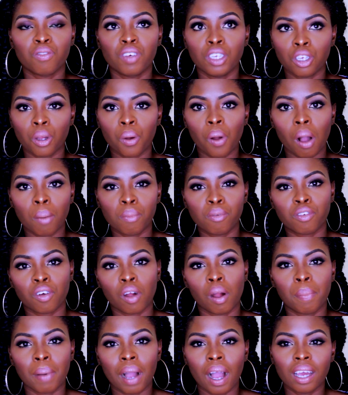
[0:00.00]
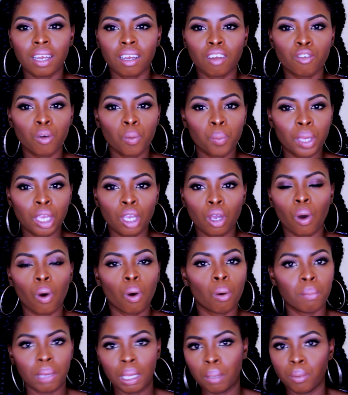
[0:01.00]
video up for about another week
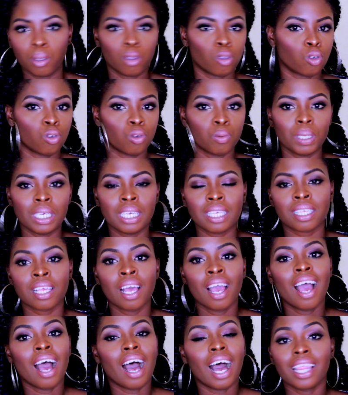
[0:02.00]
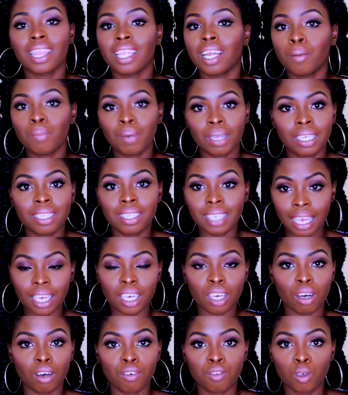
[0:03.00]
or maybe 2 weeks, and then I'm going to
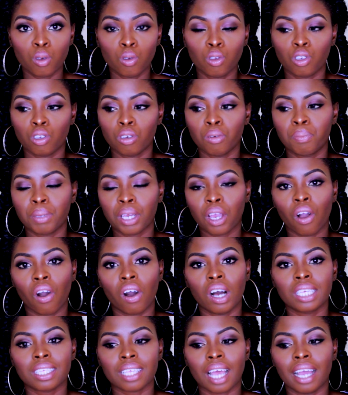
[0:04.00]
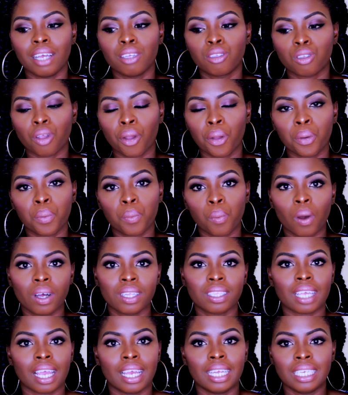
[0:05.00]
take it off YouTube because I don't
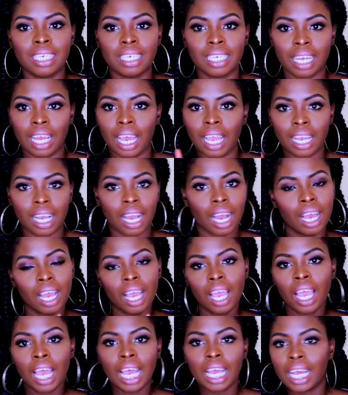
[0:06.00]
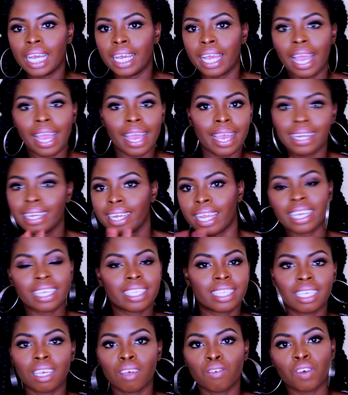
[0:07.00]
want any like
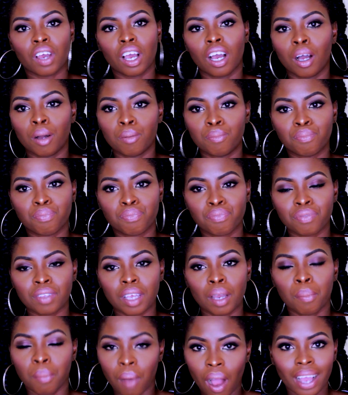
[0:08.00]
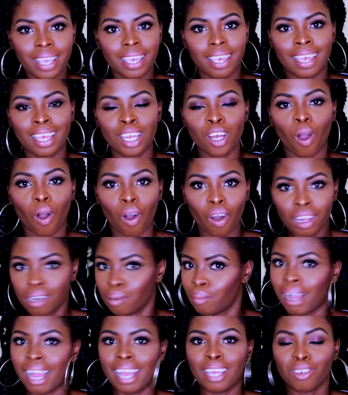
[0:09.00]
negative marking
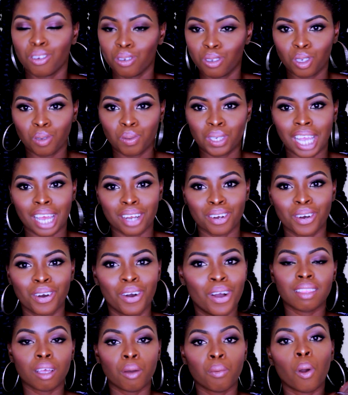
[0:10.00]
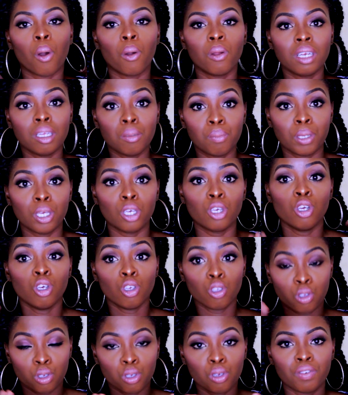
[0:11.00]
on my YouTube channel. There will only be
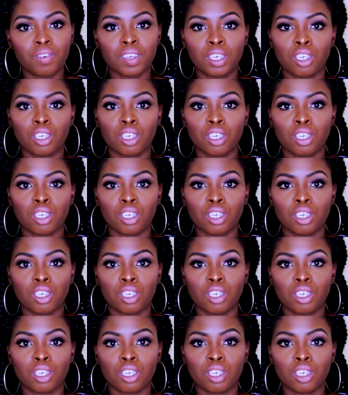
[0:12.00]
2